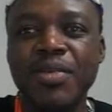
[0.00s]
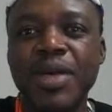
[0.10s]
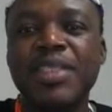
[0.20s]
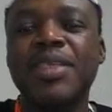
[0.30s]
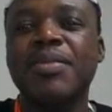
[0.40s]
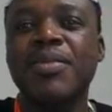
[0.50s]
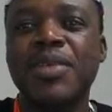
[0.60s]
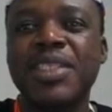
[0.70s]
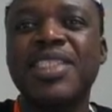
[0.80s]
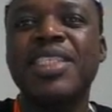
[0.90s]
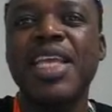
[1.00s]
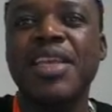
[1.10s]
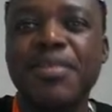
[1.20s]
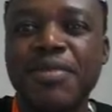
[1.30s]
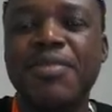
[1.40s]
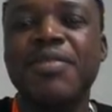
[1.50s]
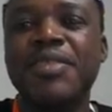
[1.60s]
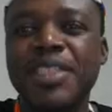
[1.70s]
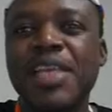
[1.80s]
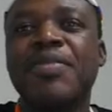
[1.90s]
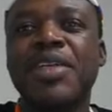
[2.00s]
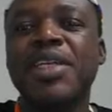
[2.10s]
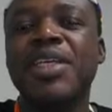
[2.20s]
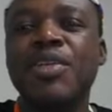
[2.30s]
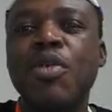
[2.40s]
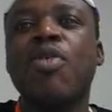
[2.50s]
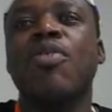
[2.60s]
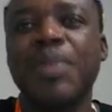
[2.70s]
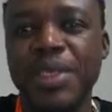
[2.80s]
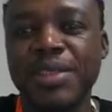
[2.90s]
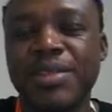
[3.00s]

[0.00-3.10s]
was a slavery economy.